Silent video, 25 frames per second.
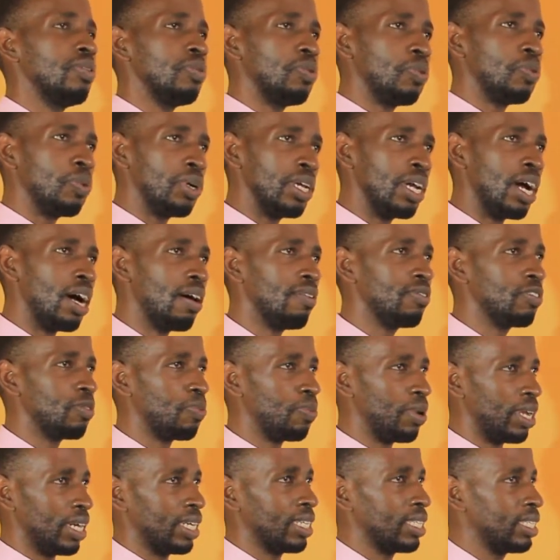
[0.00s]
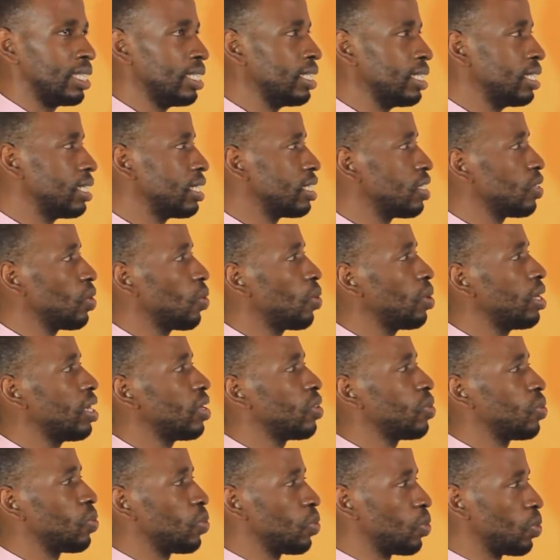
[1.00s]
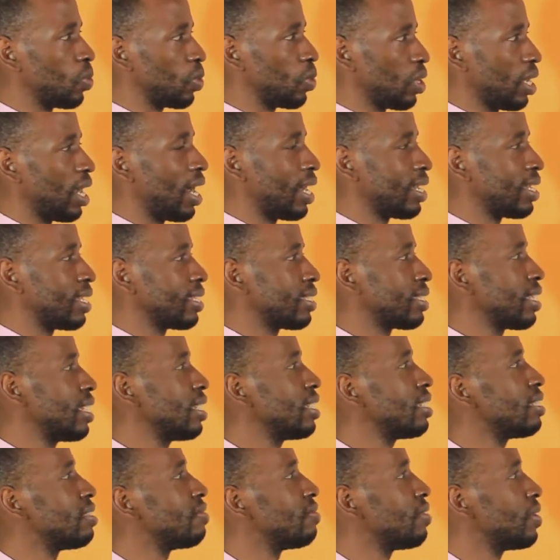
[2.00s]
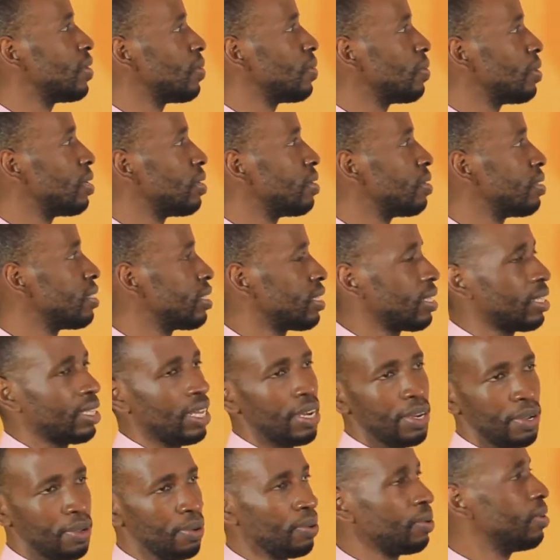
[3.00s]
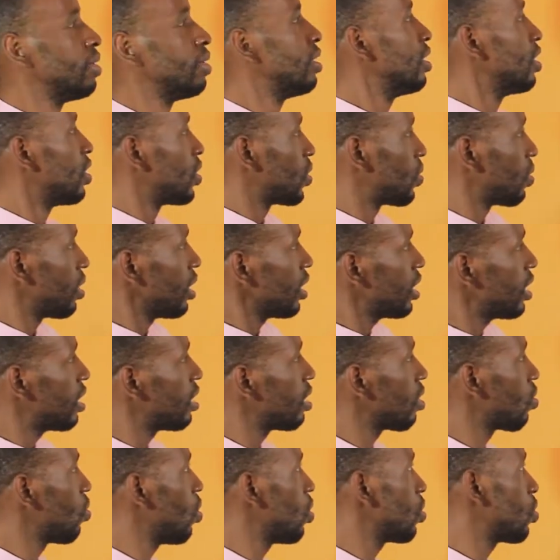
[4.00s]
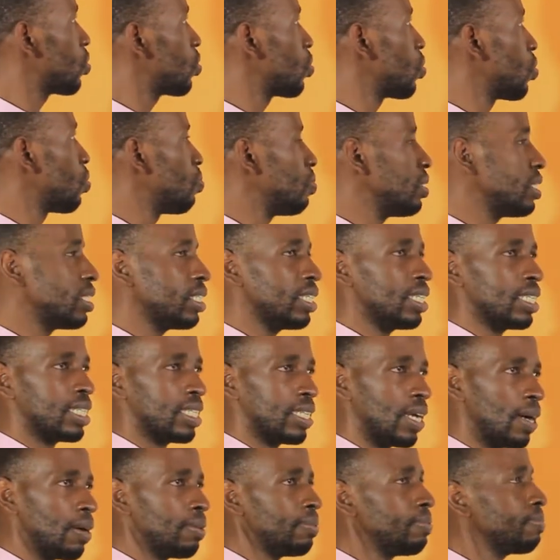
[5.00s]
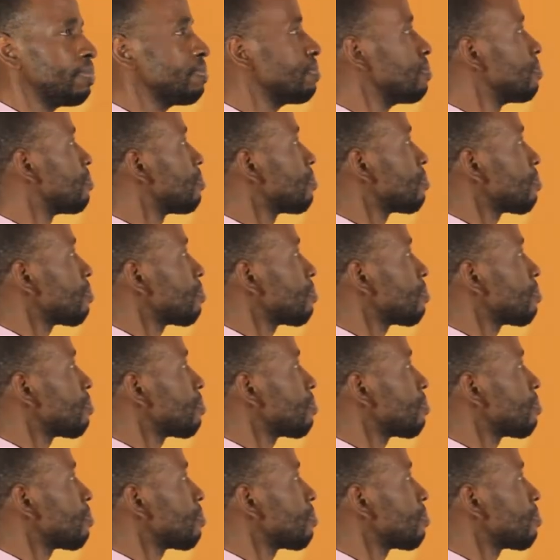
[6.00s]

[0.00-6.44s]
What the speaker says: we have to practice in order to understand it very well. Thank you. So let's go to business now.